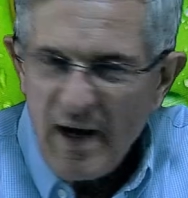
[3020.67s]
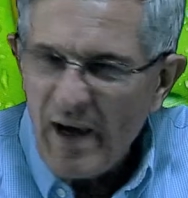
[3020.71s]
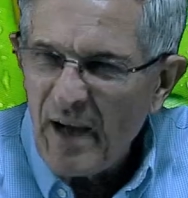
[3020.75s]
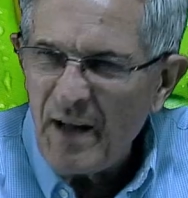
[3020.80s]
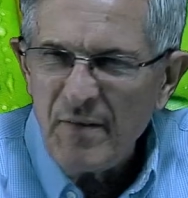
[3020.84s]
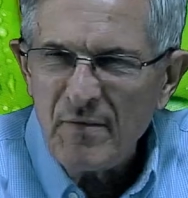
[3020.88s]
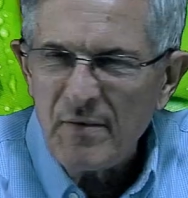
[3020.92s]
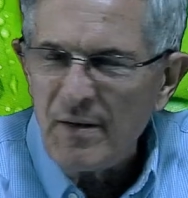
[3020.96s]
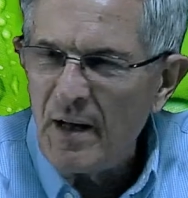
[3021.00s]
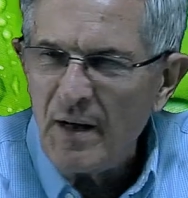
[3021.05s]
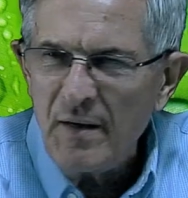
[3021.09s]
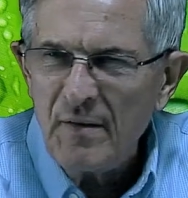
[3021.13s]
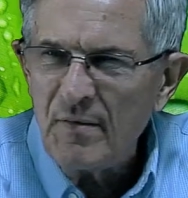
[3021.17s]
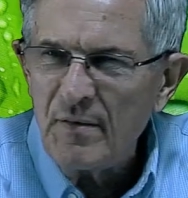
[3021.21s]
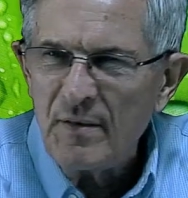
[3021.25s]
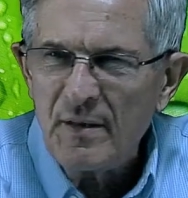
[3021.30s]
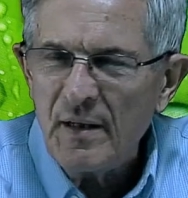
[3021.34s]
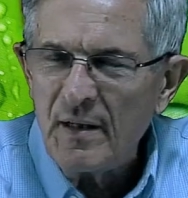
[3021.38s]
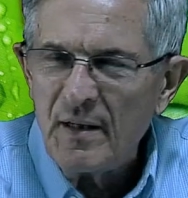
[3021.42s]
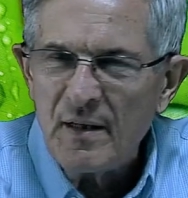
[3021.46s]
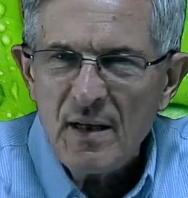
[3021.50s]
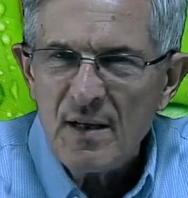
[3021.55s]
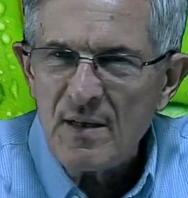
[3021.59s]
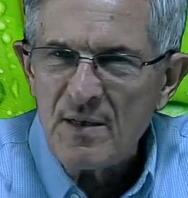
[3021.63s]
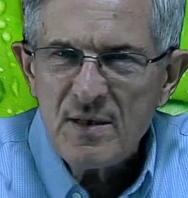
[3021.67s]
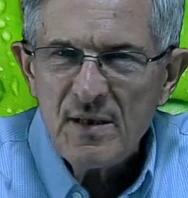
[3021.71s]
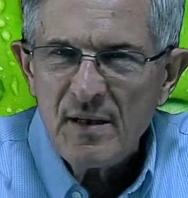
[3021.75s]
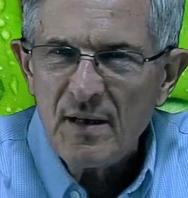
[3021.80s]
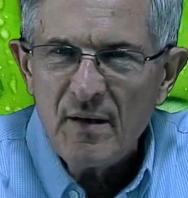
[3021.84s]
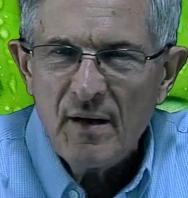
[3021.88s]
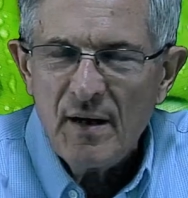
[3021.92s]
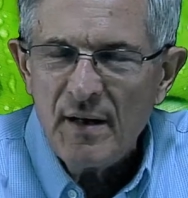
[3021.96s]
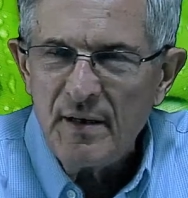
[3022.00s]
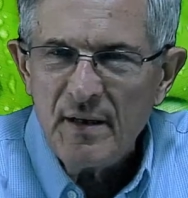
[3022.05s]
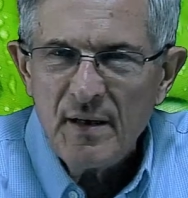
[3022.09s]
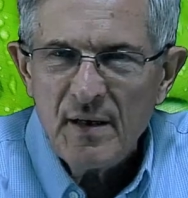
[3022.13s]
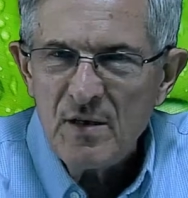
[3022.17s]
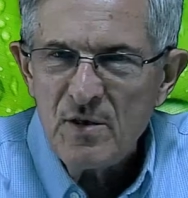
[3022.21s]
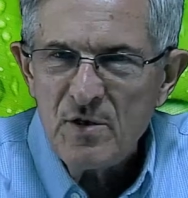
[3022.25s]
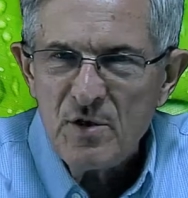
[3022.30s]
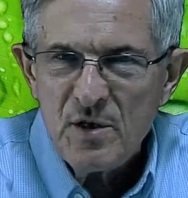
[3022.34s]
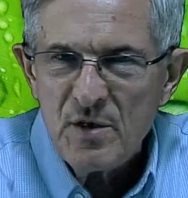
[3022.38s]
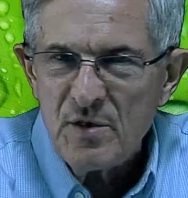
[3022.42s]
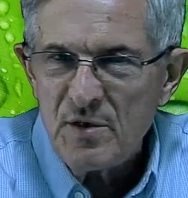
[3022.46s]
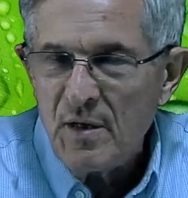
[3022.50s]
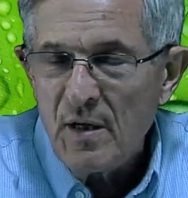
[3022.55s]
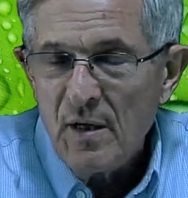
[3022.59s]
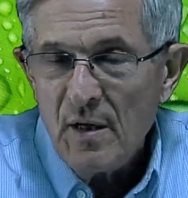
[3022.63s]
I don't think that's there. I think it's
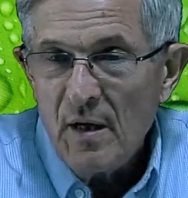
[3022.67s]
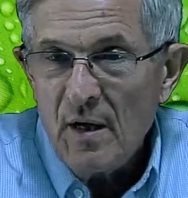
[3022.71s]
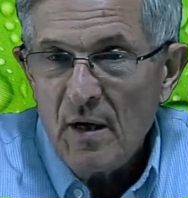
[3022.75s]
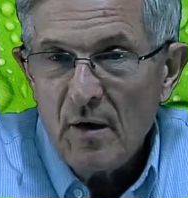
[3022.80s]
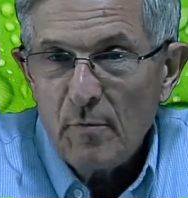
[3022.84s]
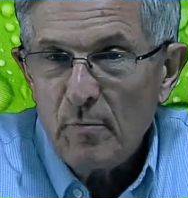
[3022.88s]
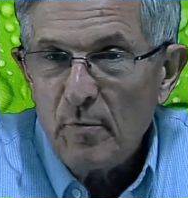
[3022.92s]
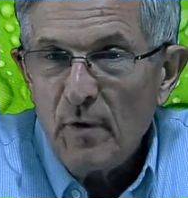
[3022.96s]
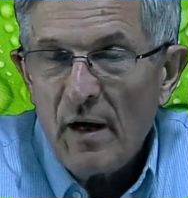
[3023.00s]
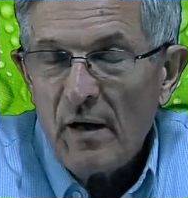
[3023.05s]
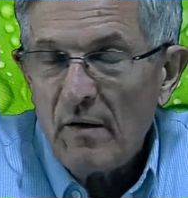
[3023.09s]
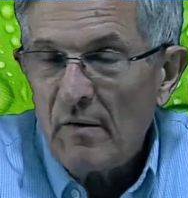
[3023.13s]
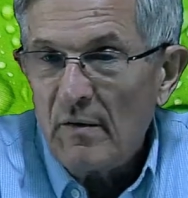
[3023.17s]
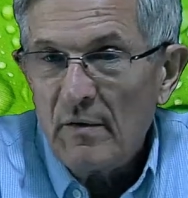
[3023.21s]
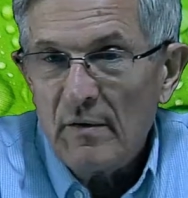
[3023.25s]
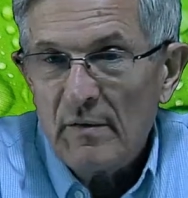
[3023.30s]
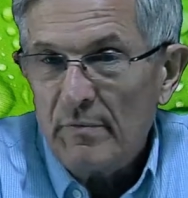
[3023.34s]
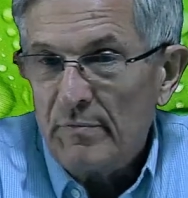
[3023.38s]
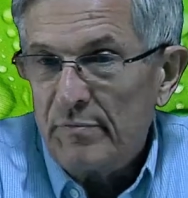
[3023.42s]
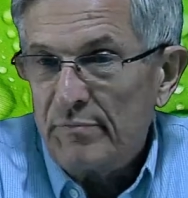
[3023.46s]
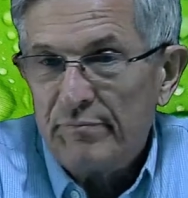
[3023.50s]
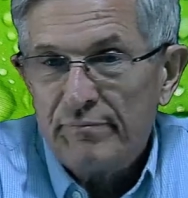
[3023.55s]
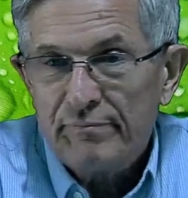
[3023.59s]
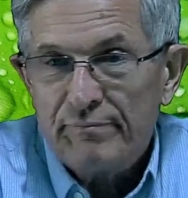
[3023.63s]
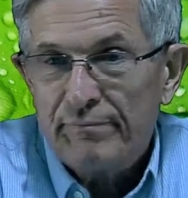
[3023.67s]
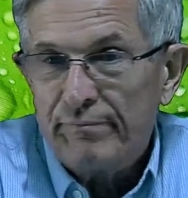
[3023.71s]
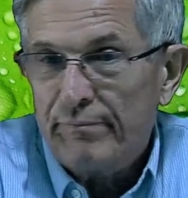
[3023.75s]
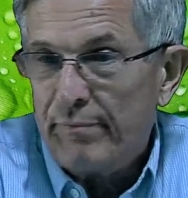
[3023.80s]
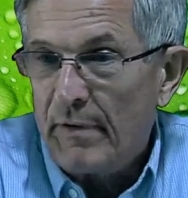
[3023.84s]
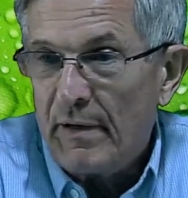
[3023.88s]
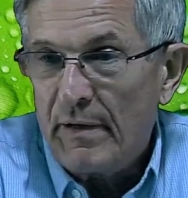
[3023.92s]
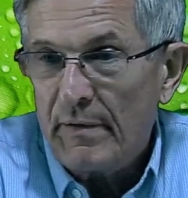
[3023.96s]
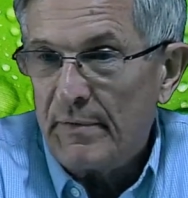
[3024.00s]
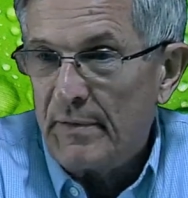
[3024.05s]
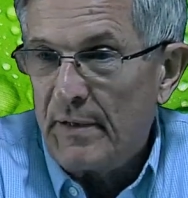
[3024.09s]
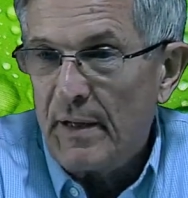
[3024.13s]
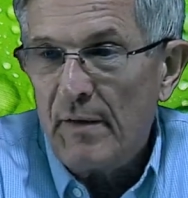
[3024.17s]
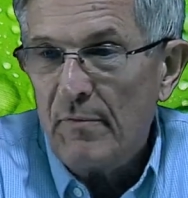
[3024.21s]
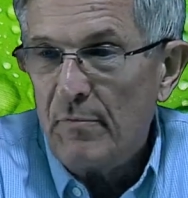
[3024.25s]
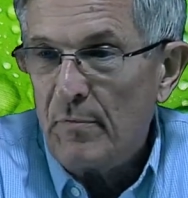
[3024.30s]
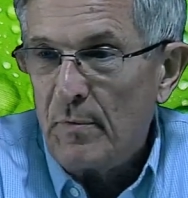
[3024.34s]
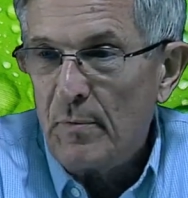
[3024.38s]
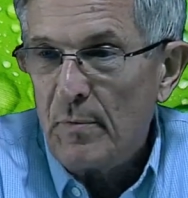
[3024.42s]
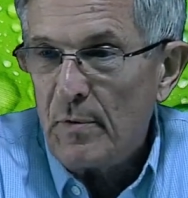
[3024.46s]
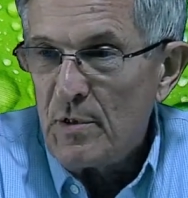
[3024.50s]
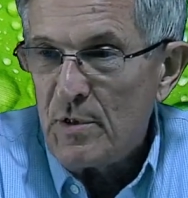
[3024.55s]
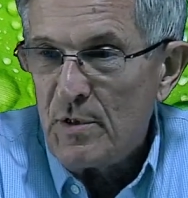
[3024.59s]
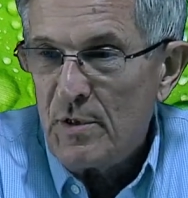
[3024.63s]
just a record of what David
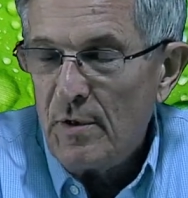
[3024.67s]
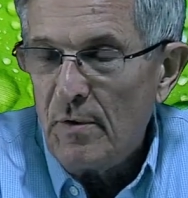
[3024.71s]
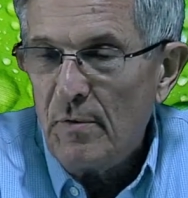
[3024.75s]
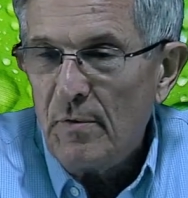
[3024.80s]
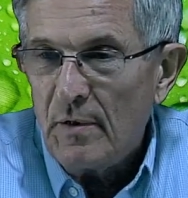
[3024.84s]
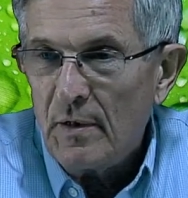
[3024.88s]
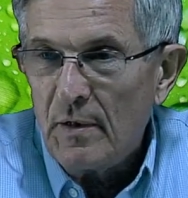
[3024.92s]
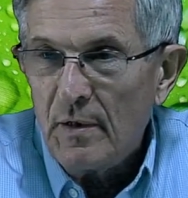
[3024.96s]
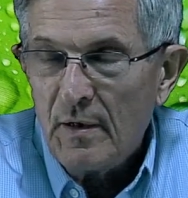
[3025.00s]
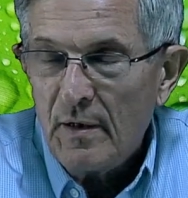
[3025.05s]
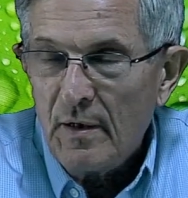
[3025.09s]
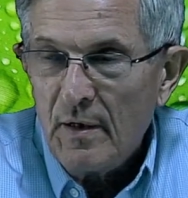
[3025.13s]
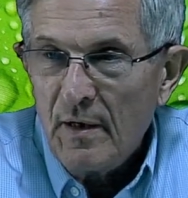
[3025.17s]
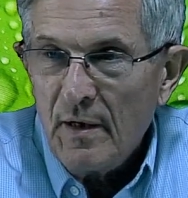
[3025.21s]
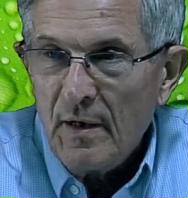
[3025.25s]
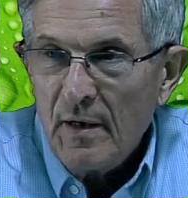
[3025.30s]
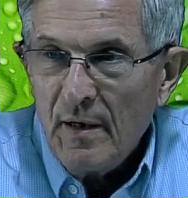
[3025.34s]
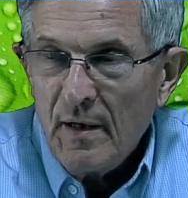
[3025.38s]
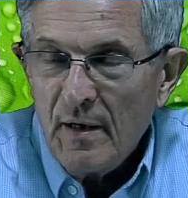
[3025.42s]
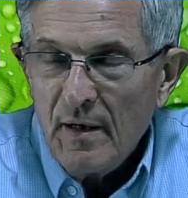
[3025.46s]
was doing. Yeah.